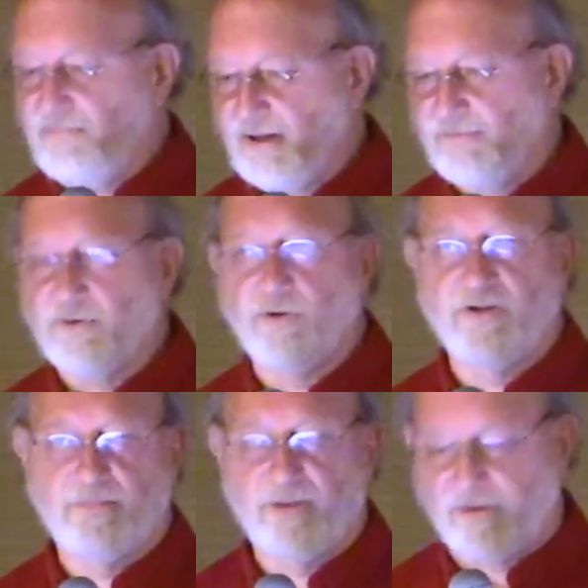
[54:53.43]
of course,
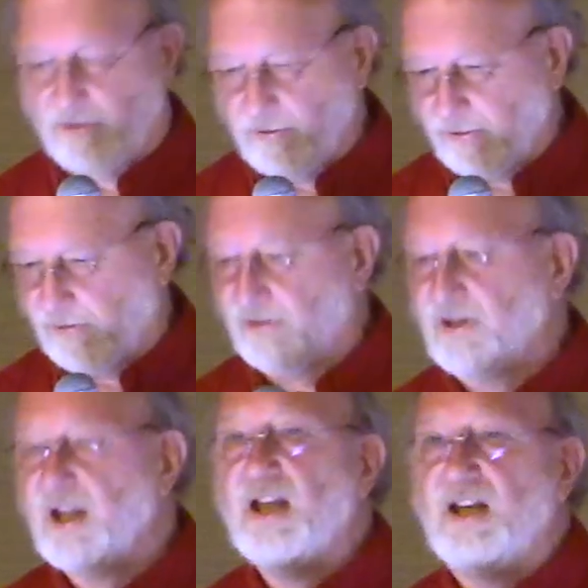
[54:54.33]
paternal,
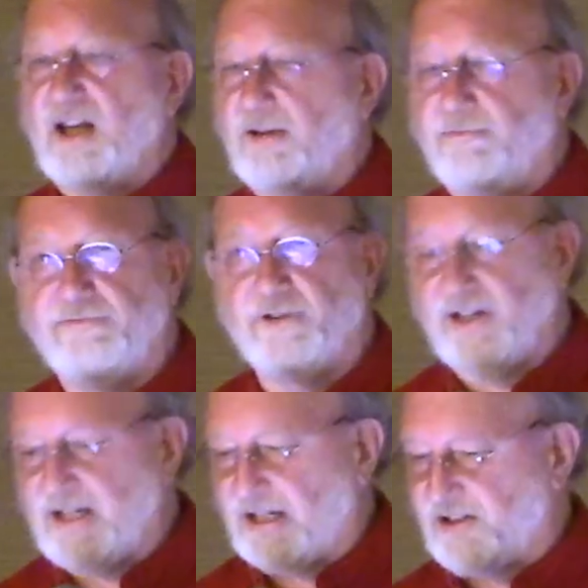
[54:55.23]

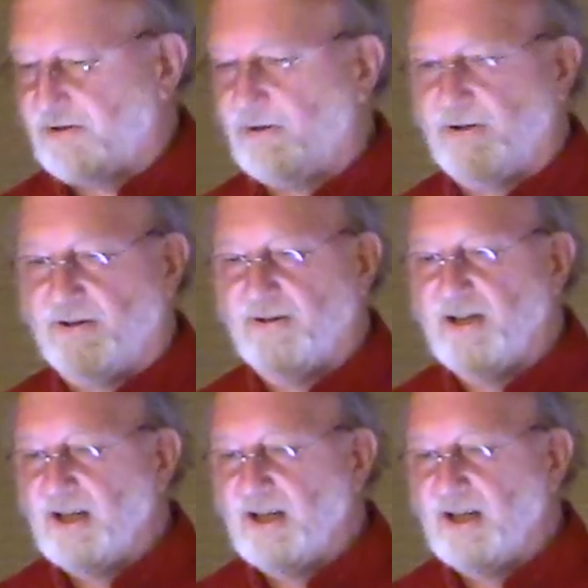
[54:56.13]
fully external,